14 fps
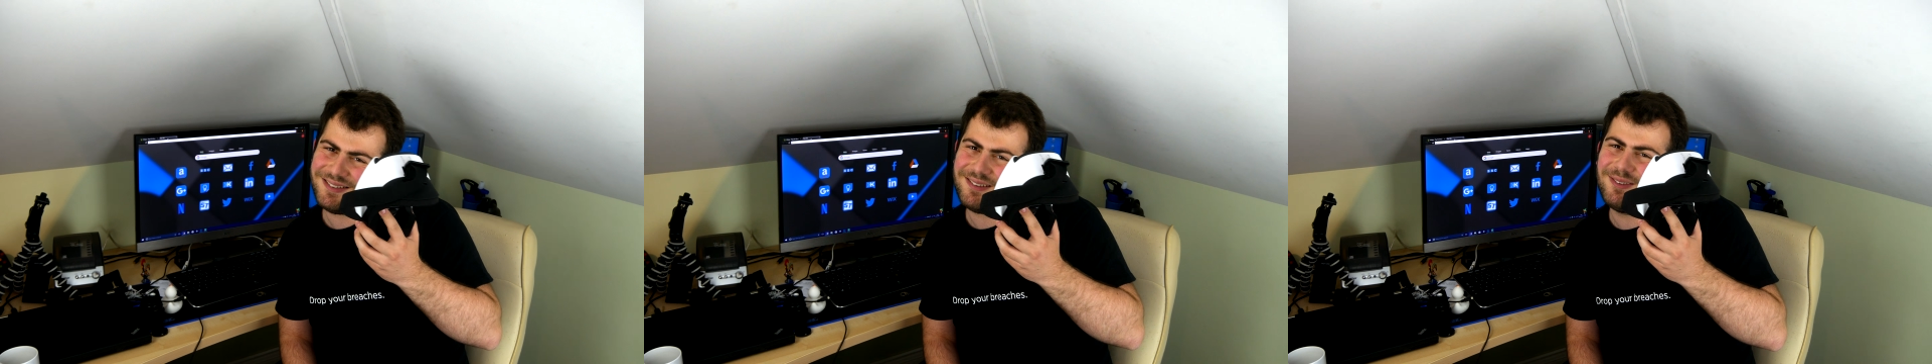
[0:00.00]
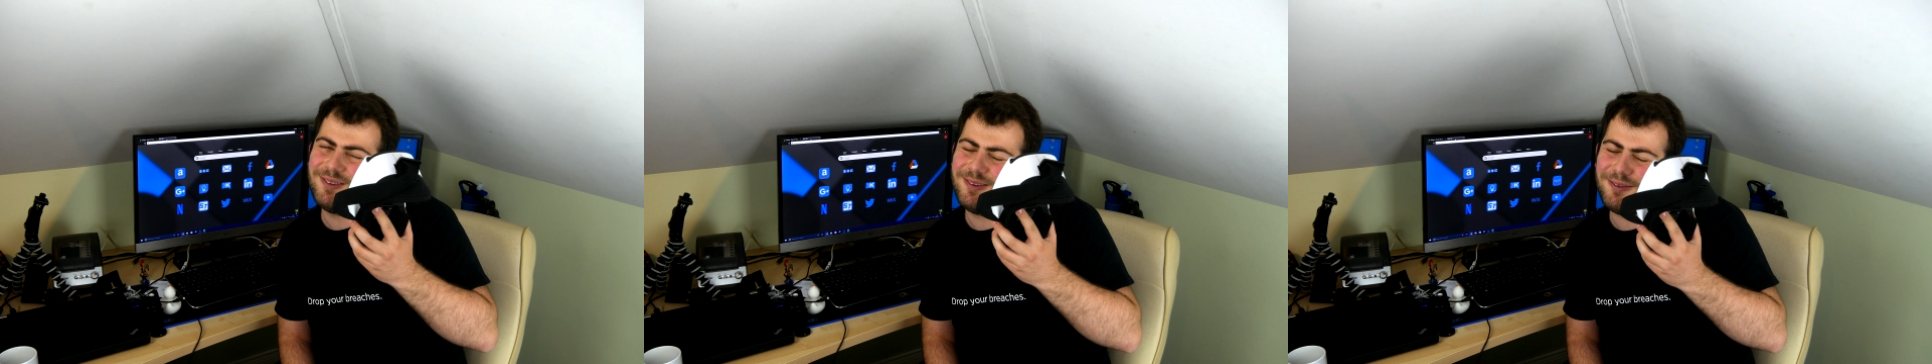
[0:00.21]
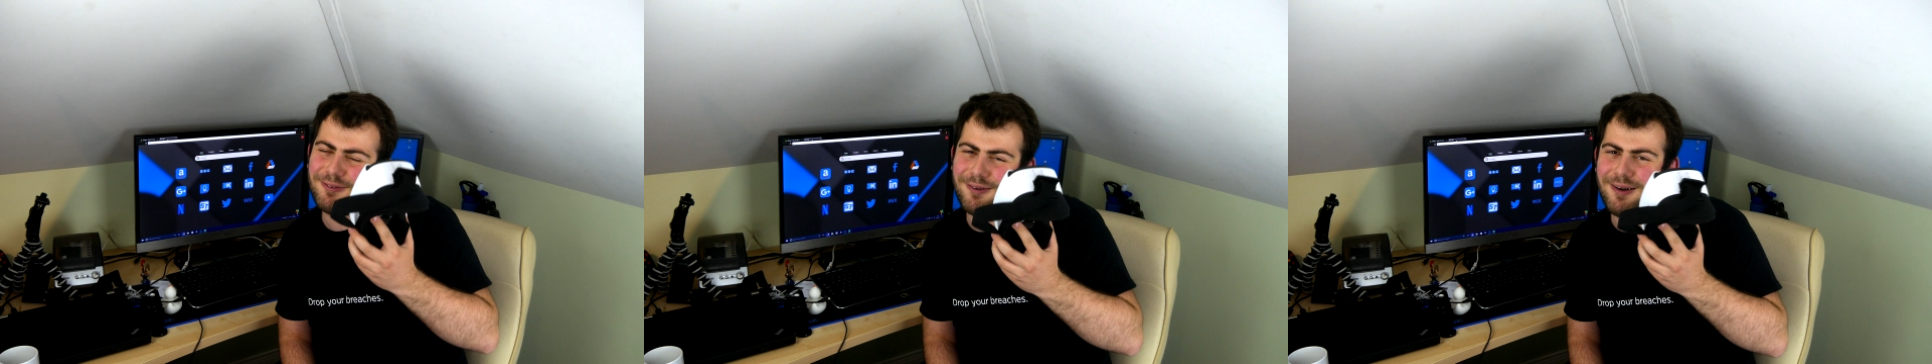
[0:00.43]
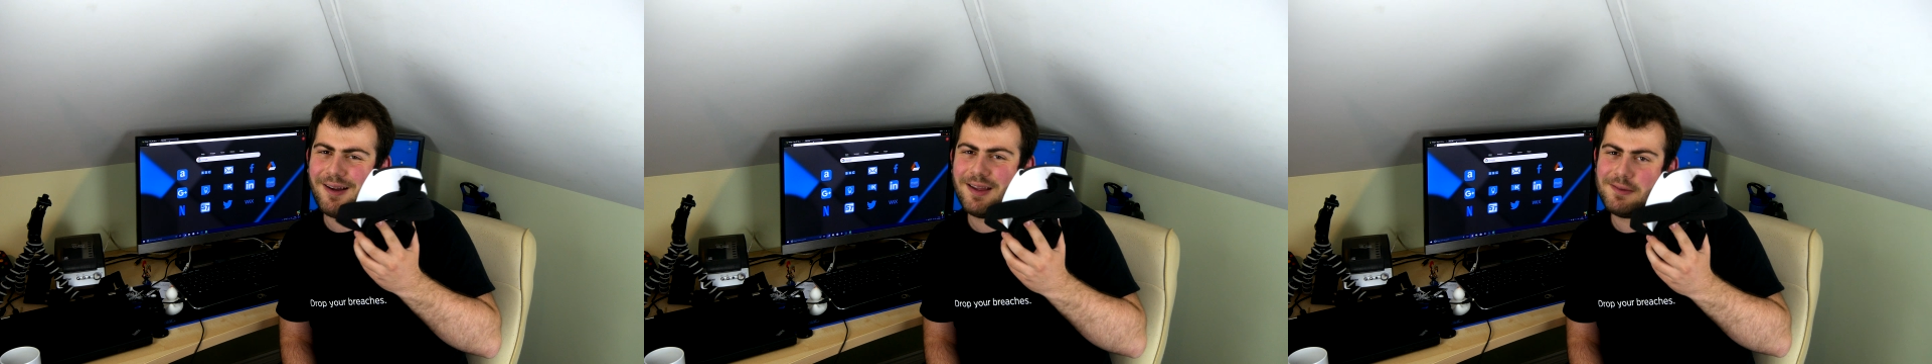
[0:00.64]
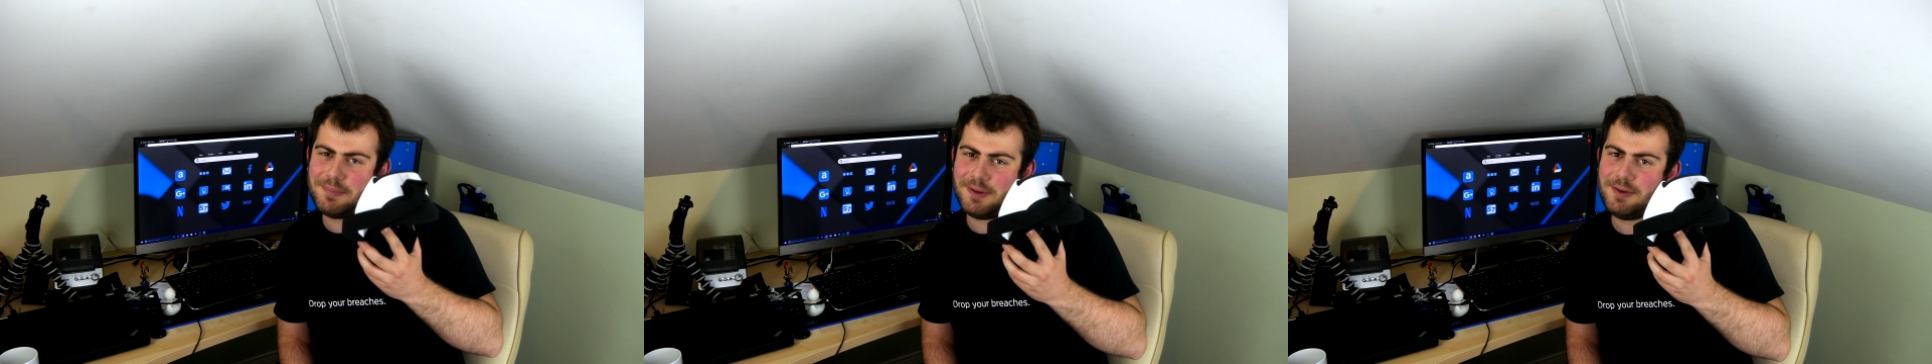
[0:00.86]

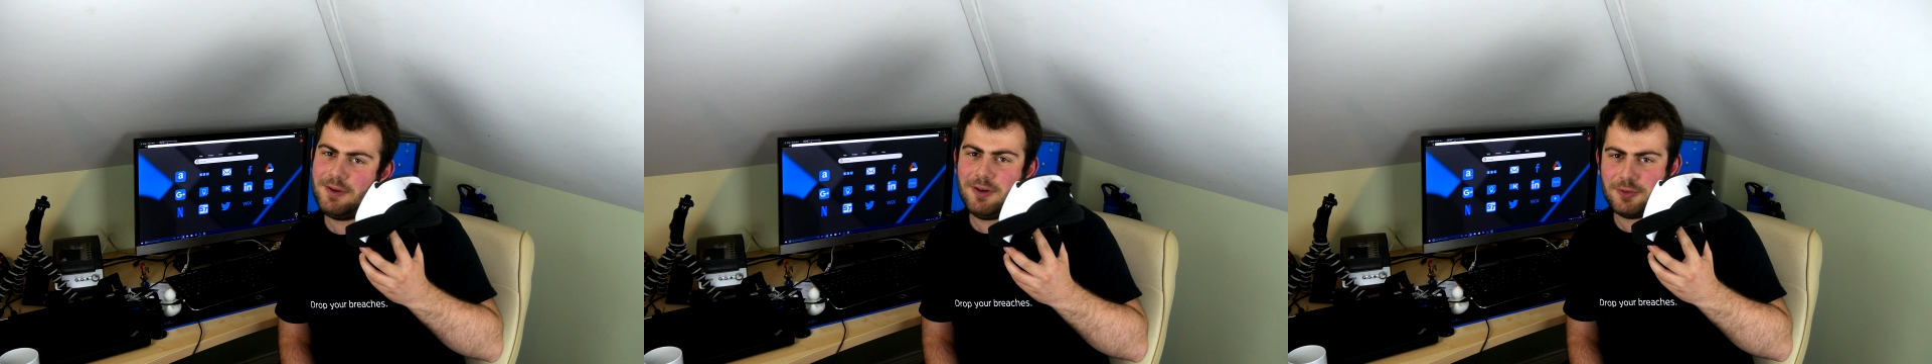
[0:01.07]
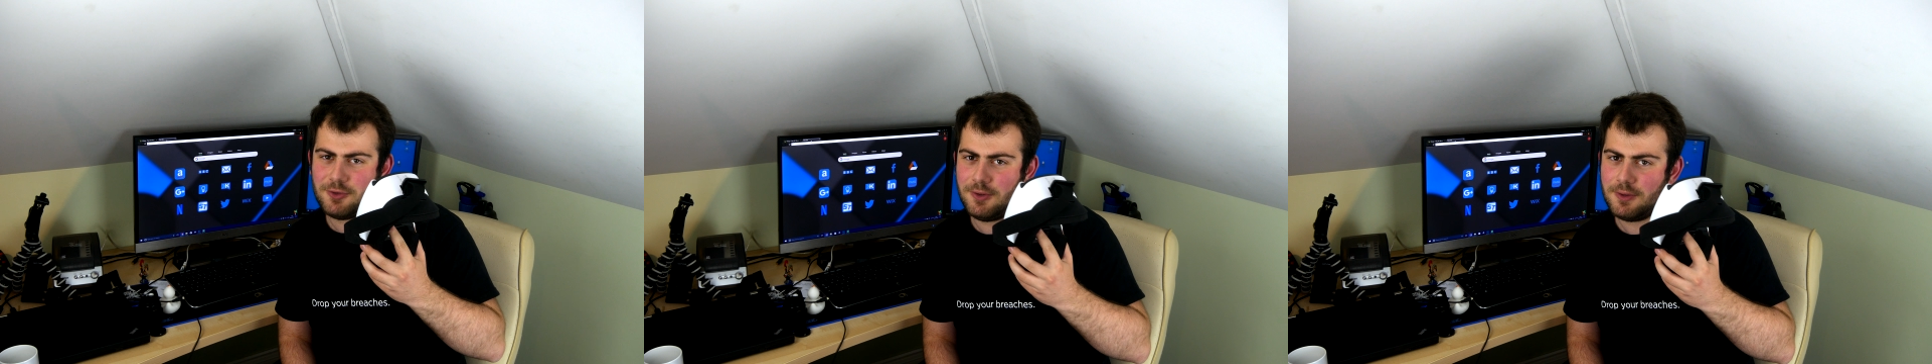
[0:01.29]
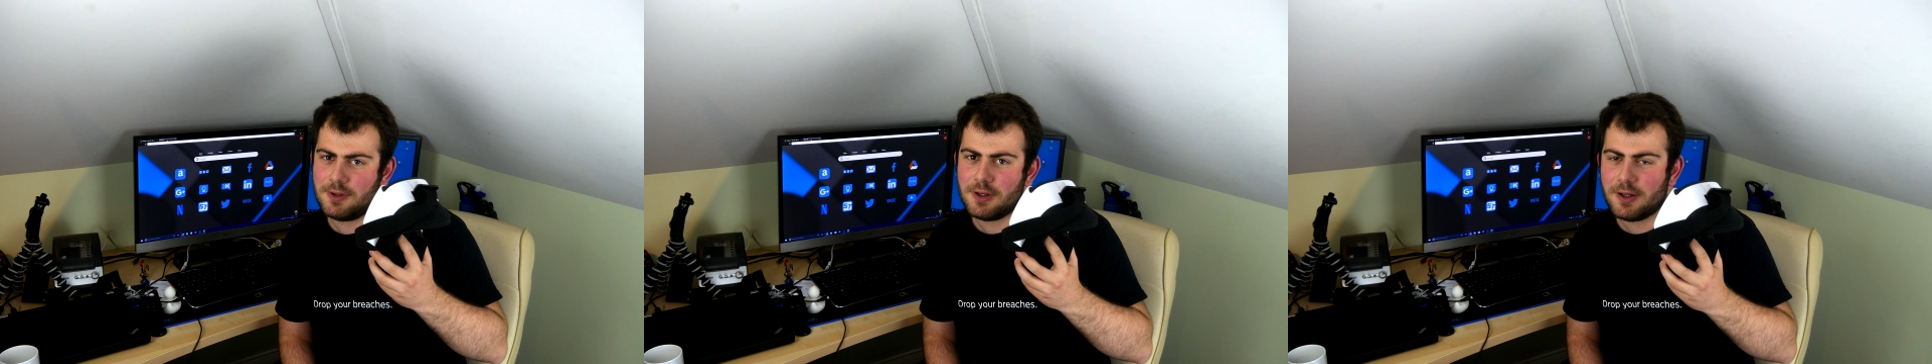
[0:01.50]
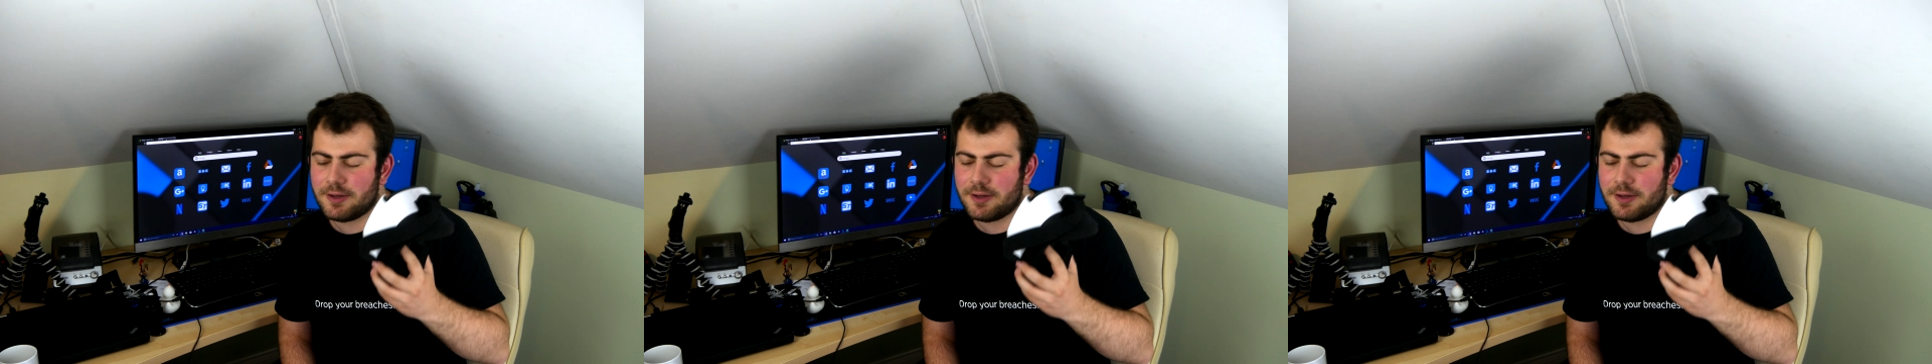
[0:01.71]
alright, but not too good.